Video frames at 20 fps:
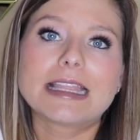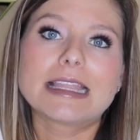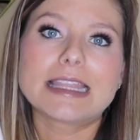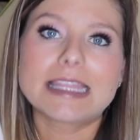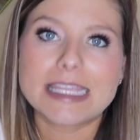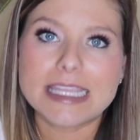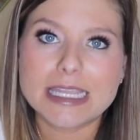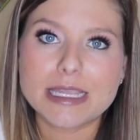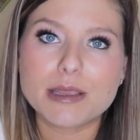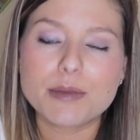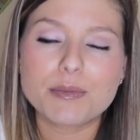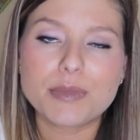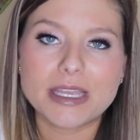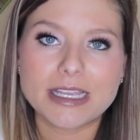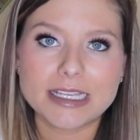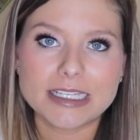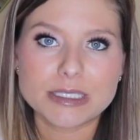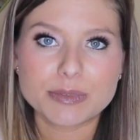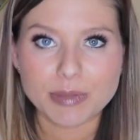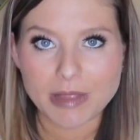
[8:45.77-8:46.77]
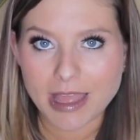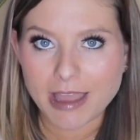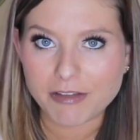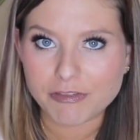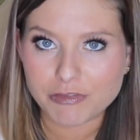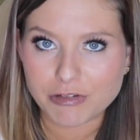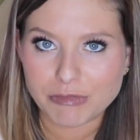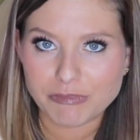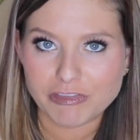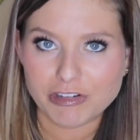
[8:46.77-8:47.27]
the biggest
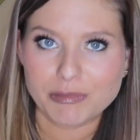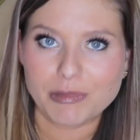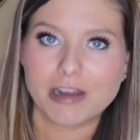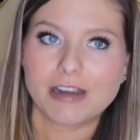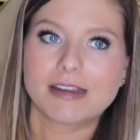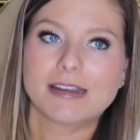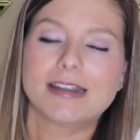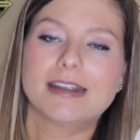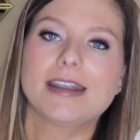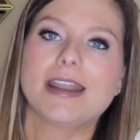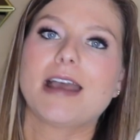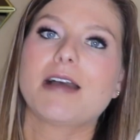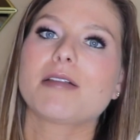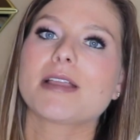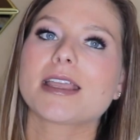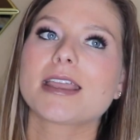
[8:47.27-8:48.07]
platform for marketing now.